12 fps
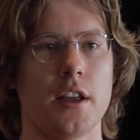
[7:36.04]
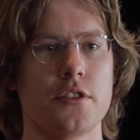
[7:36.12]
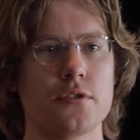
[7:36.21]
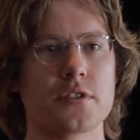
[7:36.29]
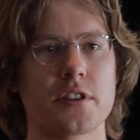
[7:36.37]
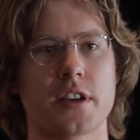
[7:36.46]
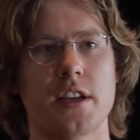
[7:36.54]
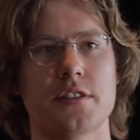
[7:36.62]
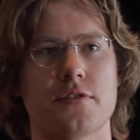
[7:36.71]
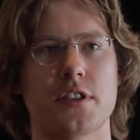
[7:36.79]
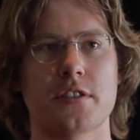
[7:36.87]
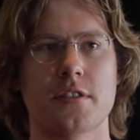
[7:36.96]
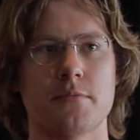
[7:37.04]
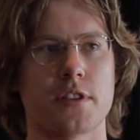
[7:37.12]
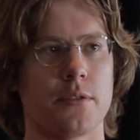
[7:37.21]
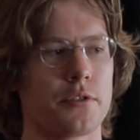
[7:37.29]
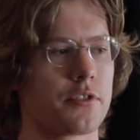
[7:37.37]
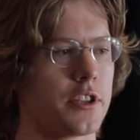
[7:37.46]
And those are the kinds of systems
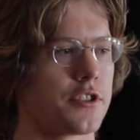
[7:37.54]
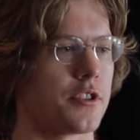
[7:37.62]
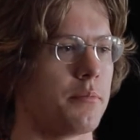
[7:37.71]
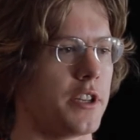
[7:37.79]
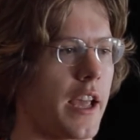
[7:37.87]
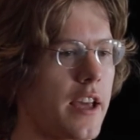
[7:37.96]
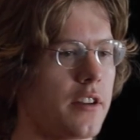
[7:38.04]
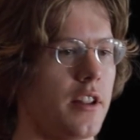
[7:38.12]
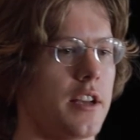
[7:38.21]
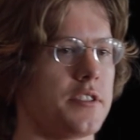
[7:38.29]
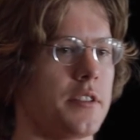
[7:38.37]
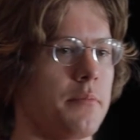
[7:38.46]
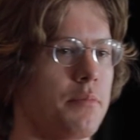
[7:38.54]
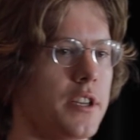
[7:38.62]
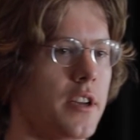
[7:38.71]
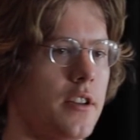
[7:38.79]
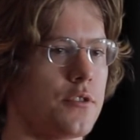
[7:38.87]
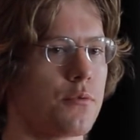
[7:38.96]
that we really should be analyzing,
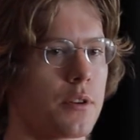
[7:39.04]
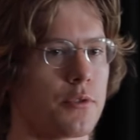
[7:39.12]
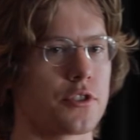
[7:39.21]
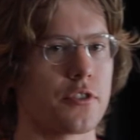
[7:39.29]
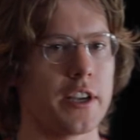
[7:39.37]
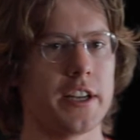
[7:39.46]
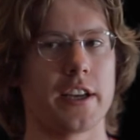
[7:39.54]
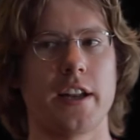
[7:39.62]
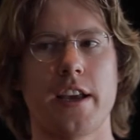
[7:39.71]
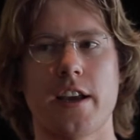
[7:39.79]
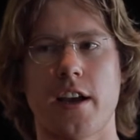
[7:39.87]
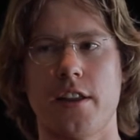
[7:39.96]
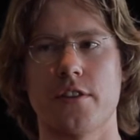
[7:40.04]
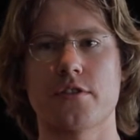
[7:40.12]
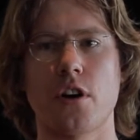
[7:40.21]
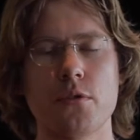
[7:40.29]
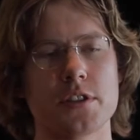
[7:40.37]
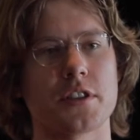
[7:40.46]
because when we're training an AI, there's
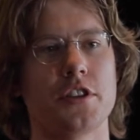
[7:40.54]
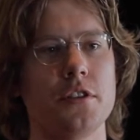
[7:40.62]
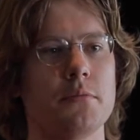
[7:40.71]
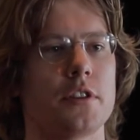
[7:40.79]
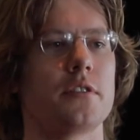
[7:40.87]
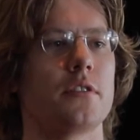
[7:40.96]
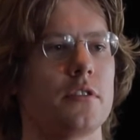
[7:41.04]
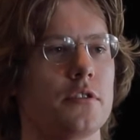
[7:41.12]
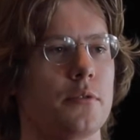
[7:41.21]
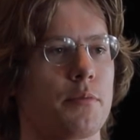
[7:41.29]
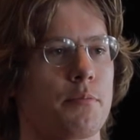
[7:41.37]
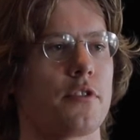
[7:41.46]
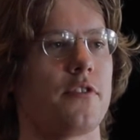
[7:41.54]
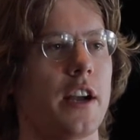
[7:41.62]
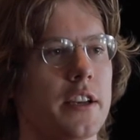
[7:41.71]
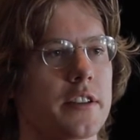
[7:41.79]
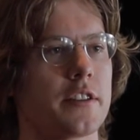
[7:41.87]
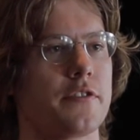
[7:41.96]
always a human in the loop
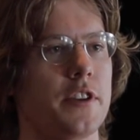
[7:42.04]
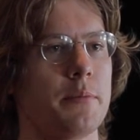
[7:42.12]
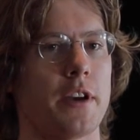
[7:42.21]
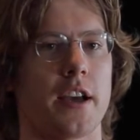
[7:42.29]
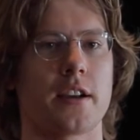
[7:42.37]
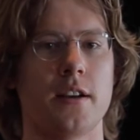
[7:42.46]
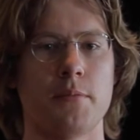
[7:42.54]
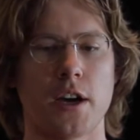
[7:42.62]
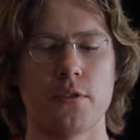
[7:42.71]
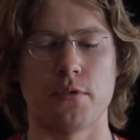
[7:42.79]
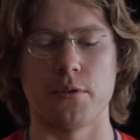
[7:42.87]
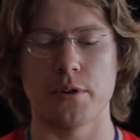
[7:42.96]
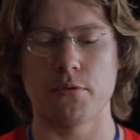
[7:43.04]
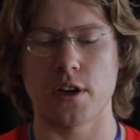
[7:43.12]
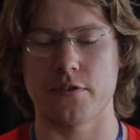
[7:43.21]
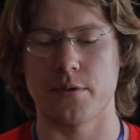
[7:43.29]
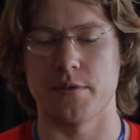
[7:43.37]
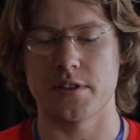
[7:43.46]
providing the feedback about what we
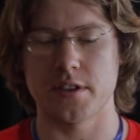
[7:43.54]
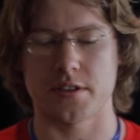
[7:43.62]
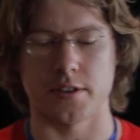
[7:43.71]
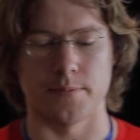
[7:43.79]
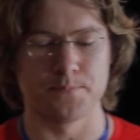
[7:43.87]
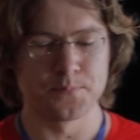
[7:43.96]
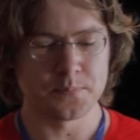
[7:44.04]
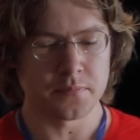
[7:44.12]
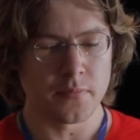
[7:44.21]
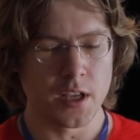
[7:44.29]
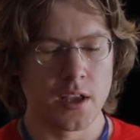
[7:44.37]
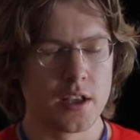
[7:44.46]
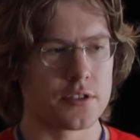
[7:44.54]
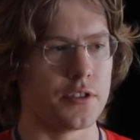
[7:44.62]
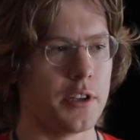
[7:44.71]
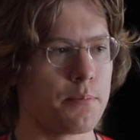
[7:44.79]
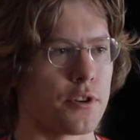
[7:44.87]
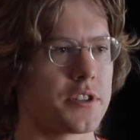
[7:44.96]
want from the system. So
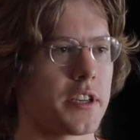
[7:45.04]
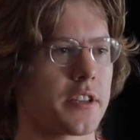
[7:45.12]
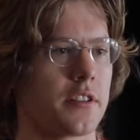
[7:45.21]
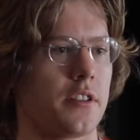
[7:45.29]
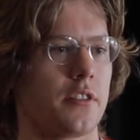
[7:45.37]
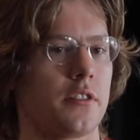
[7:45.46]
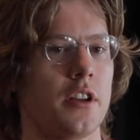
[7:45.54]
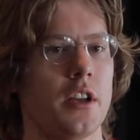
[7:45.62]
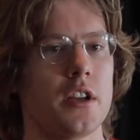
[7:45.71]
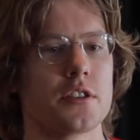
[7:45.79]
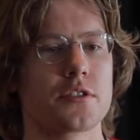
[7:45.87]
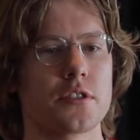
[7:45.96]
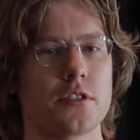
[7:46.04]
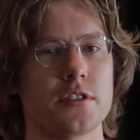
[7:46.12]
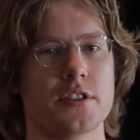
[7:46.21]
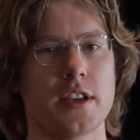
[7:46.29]
in particular, CIRL